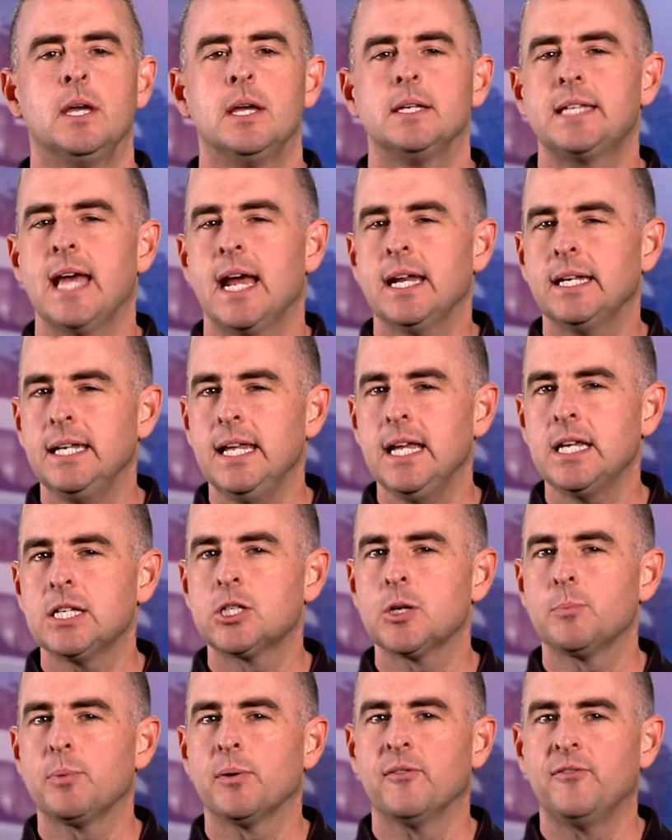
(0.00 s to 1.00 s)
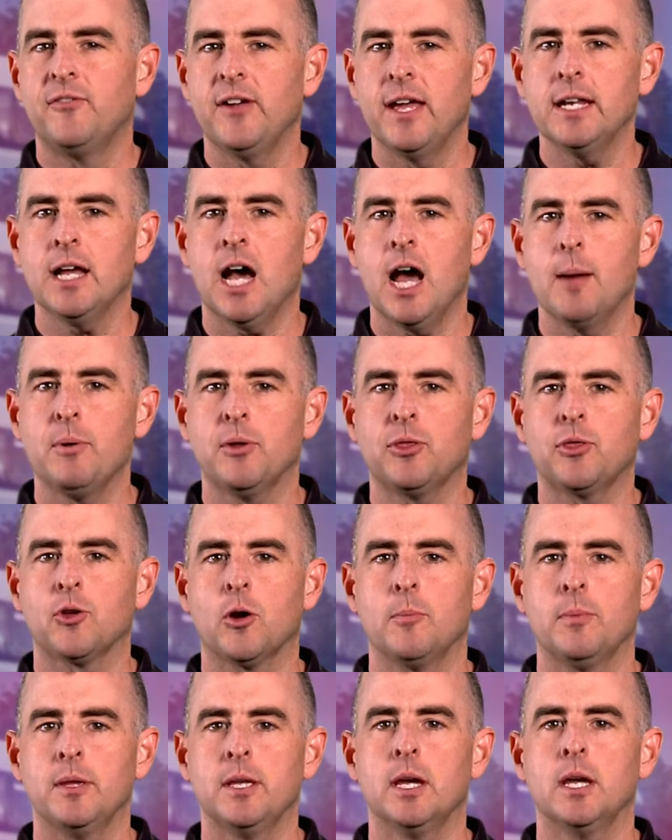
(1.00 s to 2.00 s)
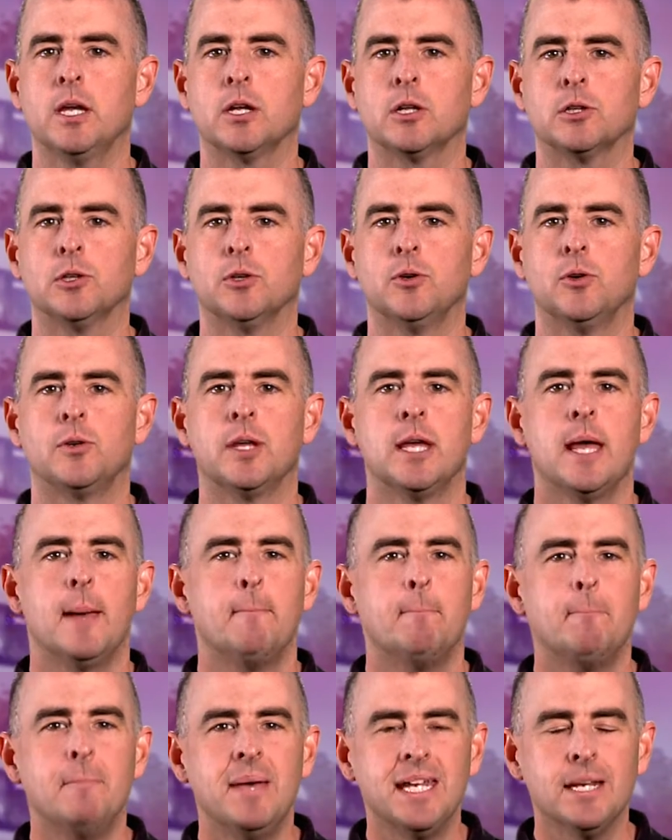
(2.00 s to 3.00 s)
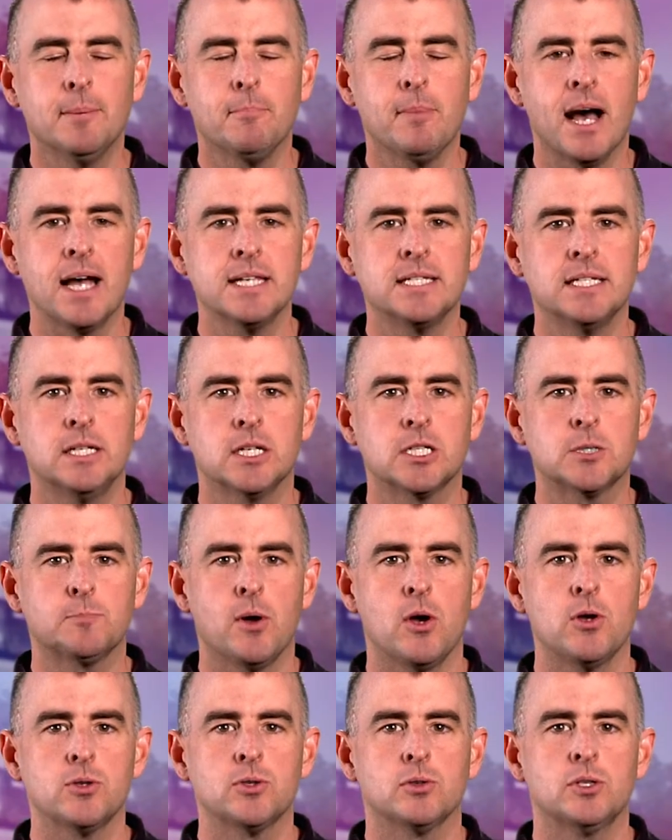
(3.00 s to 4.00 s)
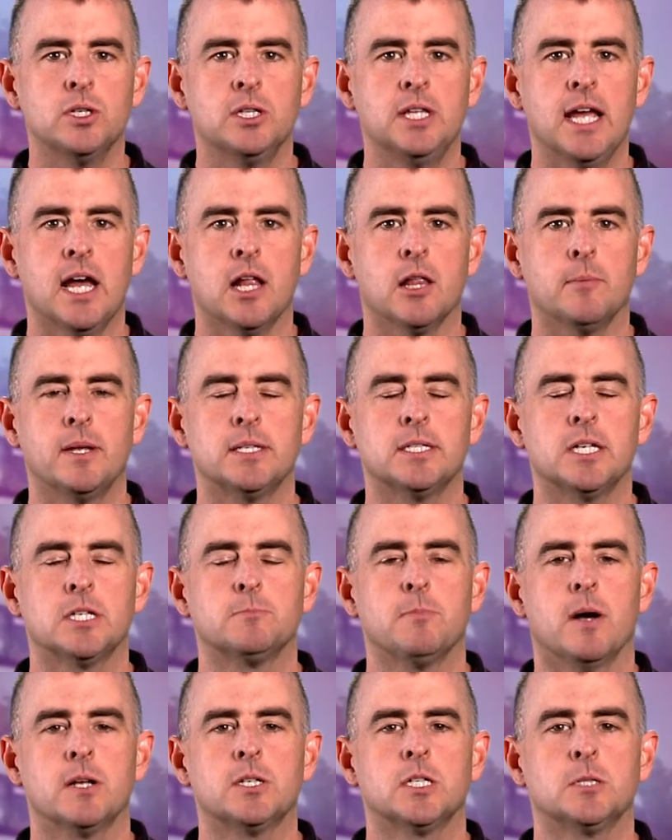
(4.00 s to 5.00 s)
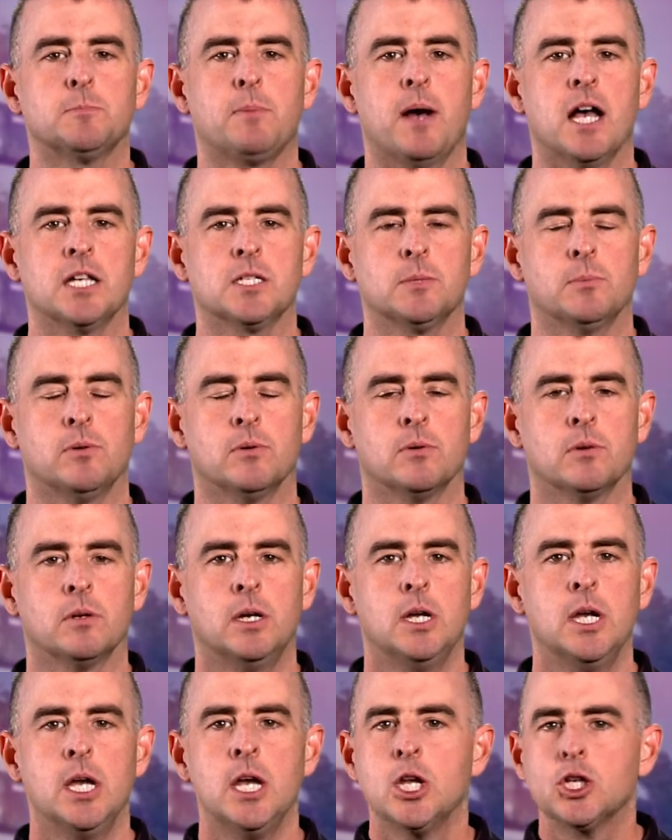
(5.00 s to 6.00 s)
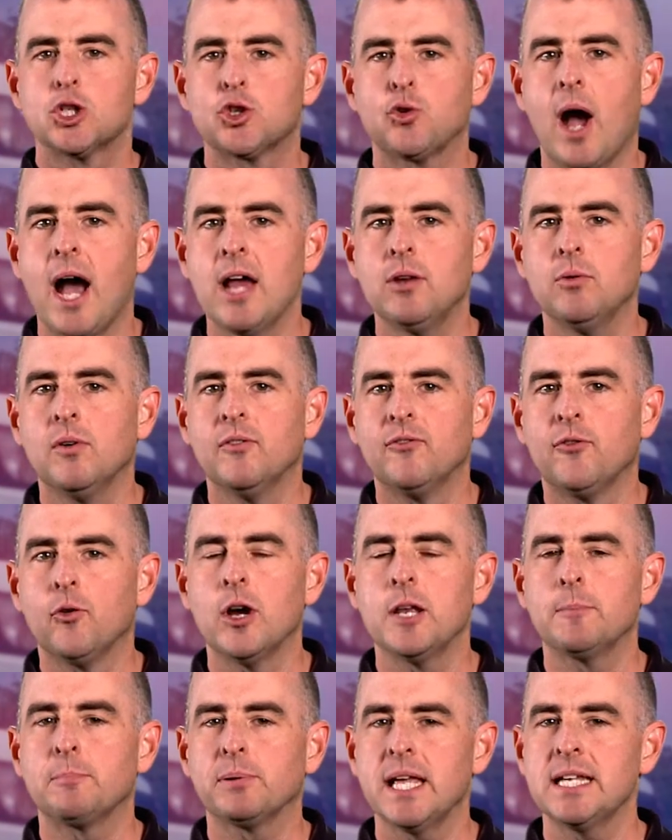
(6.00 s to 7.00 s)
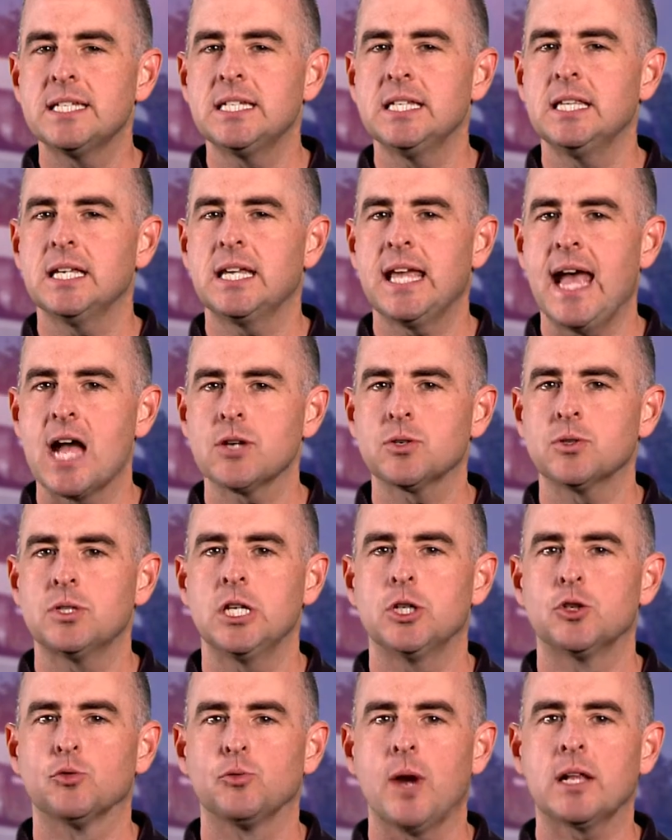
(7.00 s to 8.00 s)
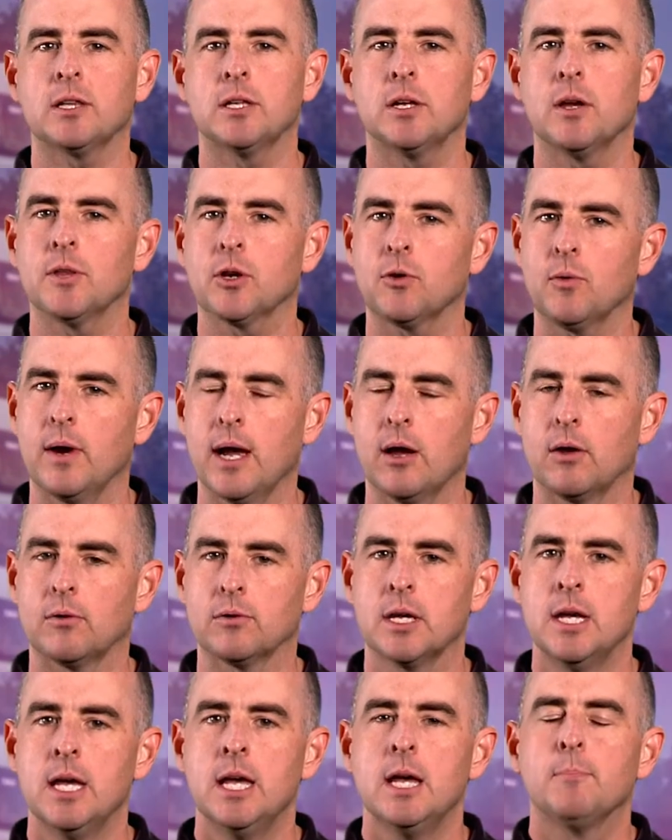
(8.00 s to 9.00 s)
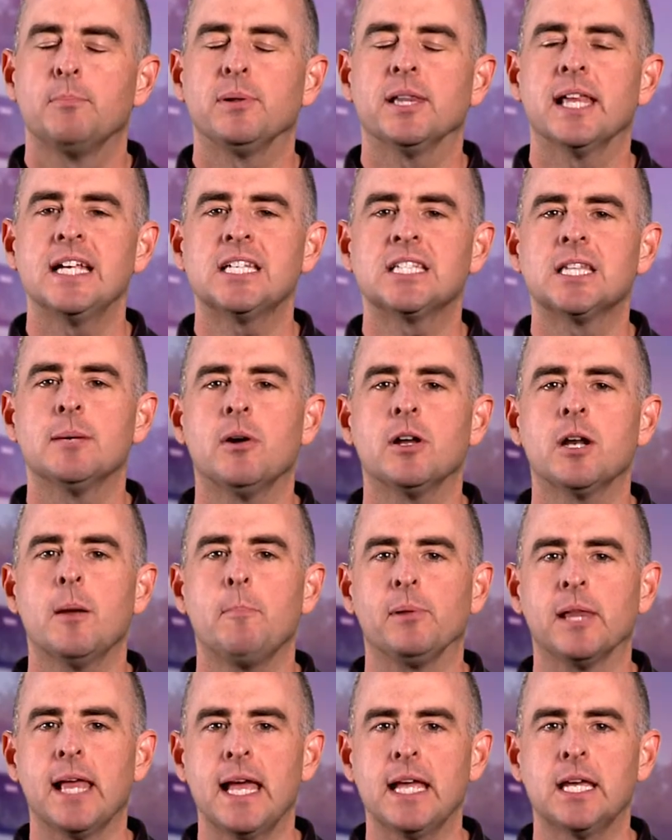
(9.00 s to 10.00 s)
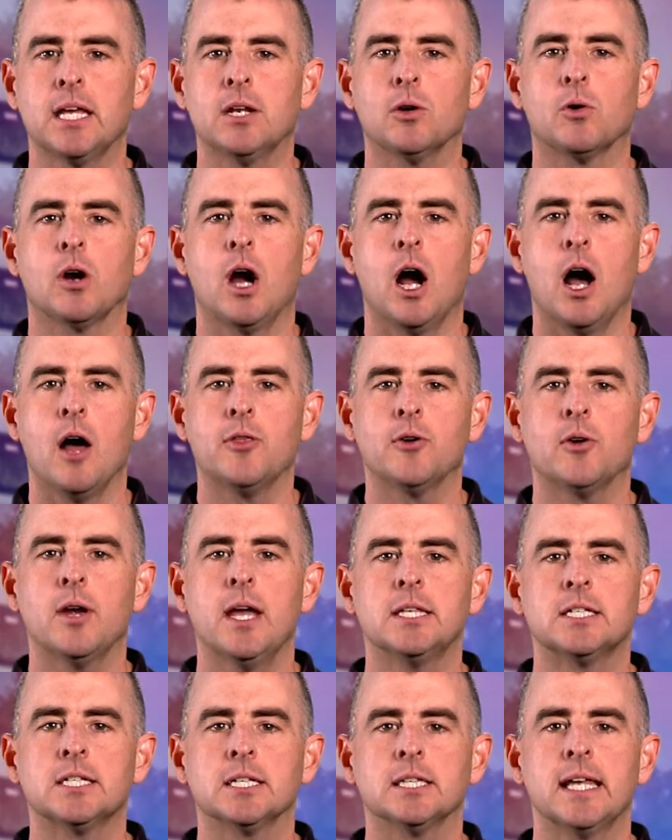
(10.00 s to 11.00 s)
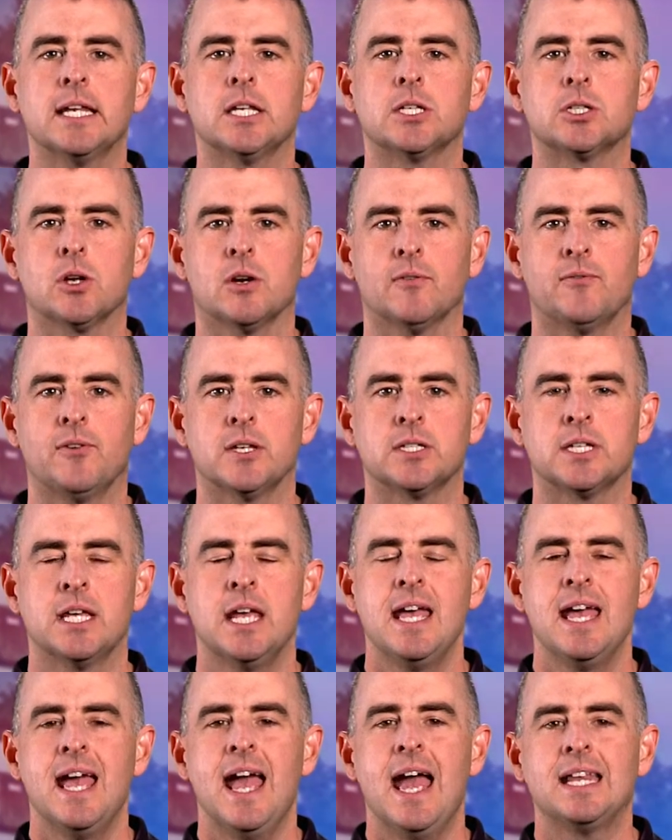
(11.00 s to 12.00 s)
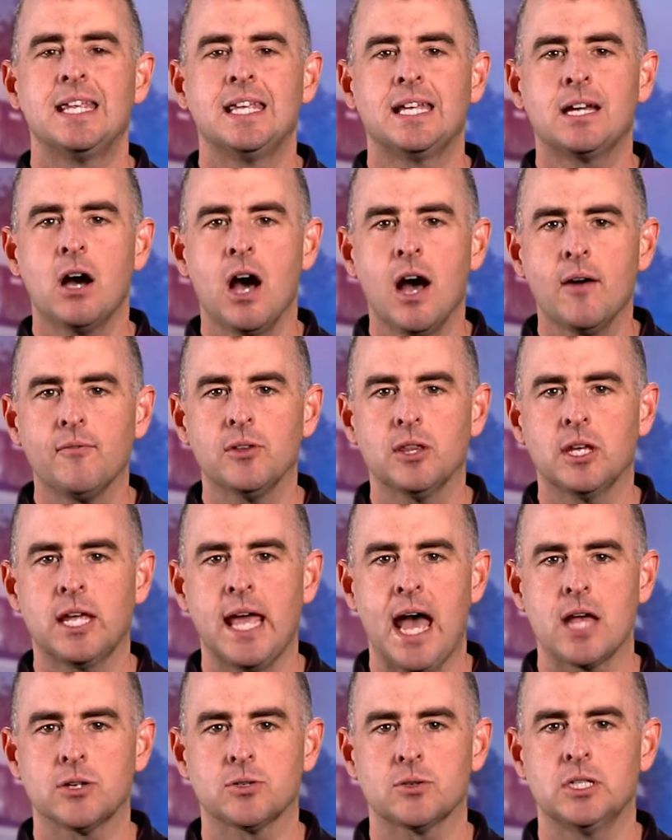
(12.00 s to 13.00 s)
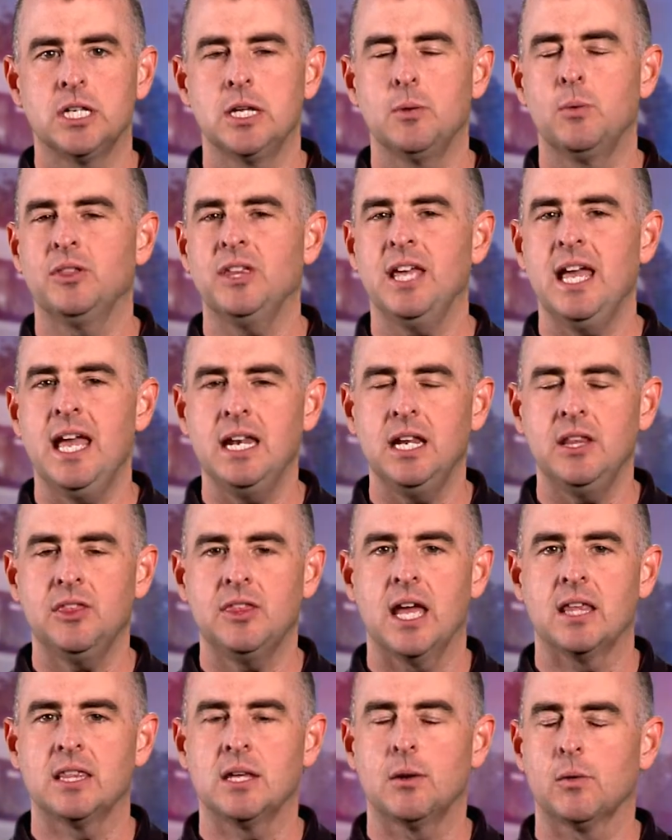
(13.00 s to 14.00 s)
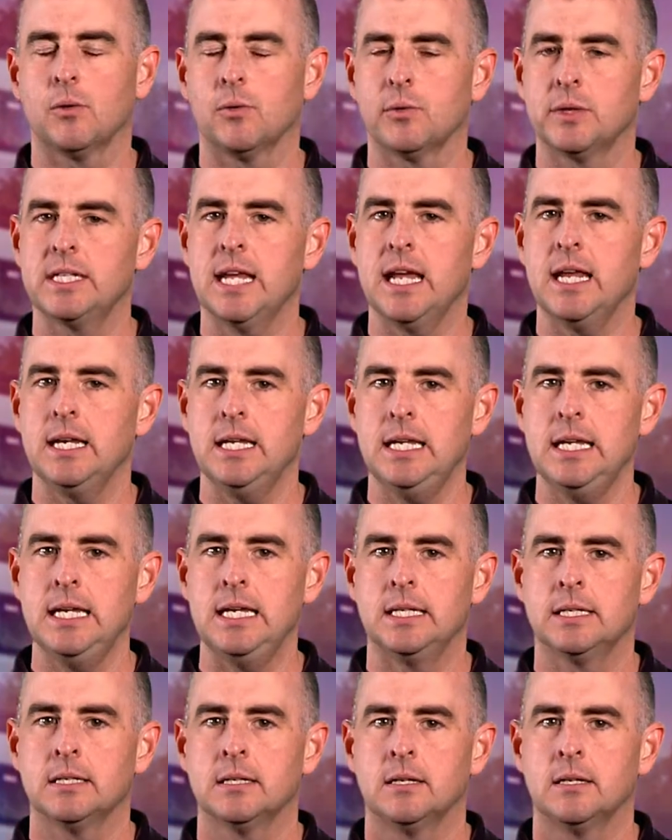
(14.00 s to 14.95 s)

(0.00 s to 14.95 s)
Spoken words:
Techniques to prevent hypothermia include minimizing exposure to the elements as much as possible. Try to avoid placing the casualty directly on the ground. Place them on a blanket or other insulated surface and cover the casualty with anything that will retain heat.